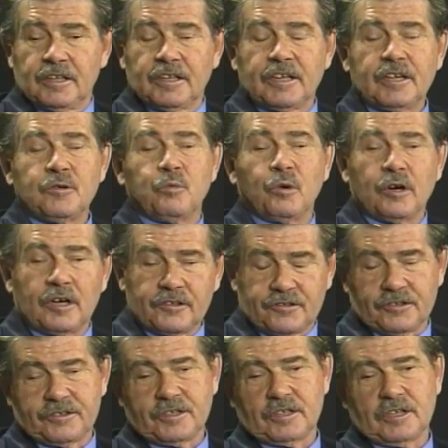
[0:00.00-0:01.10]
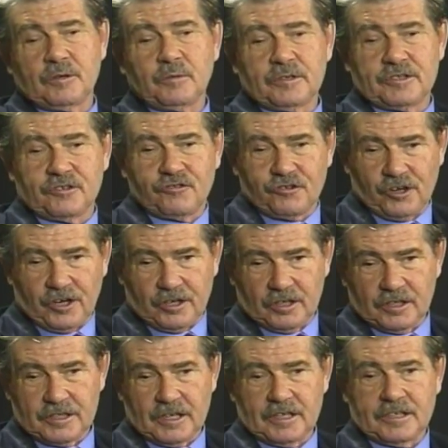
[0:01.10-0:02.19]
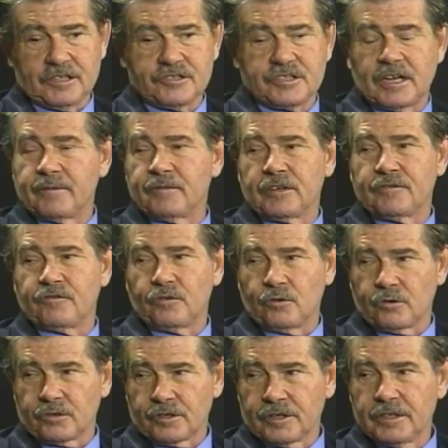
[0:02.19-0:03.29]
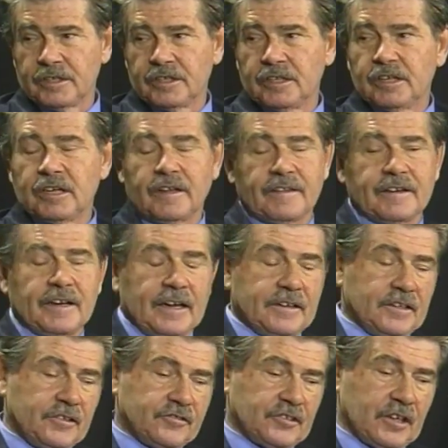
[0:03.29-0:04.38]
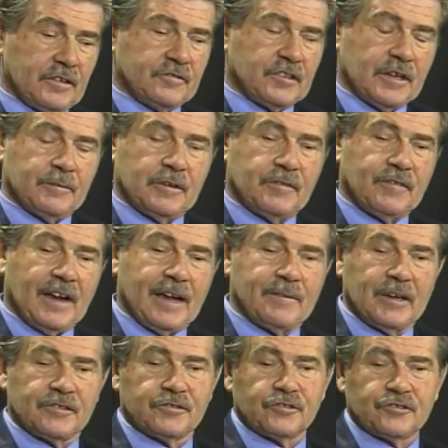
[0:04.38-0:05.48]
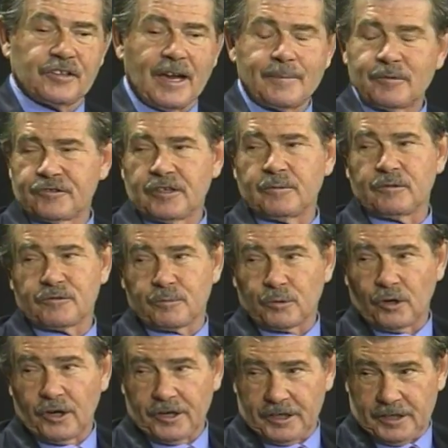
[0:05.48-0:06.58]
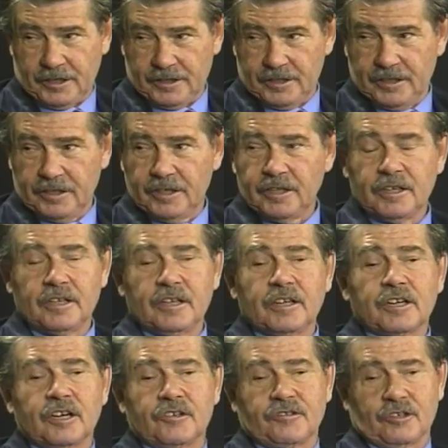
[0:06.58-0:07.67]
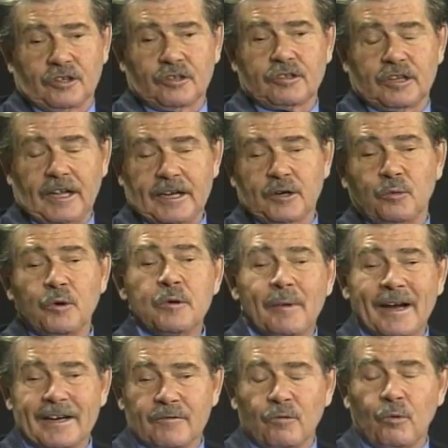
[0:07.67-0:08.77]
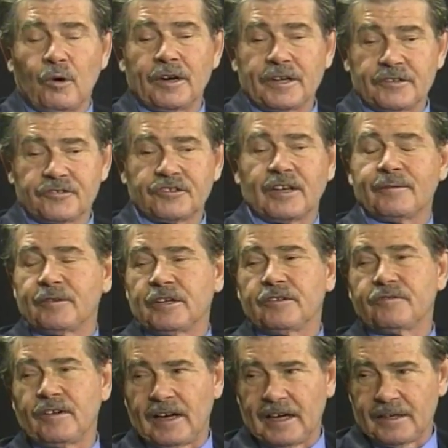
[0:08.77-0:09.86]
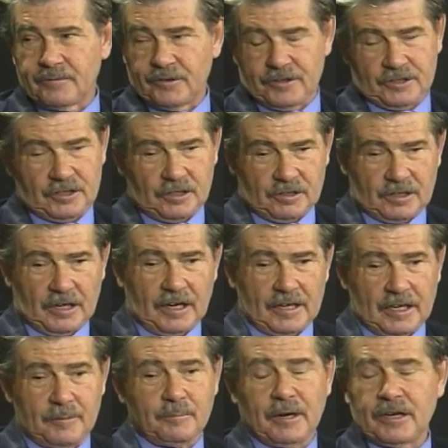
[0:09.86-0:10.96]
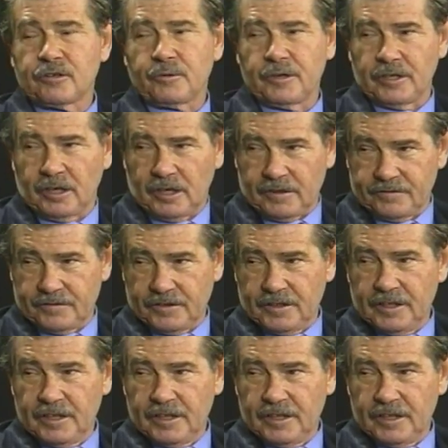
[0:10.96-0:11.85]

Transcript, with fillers: He was until he went to jail in 1974, and then 1975, Esther Saperstein was brought in because it looked like we might have won in 75 with a young guy named Mike Kreloff.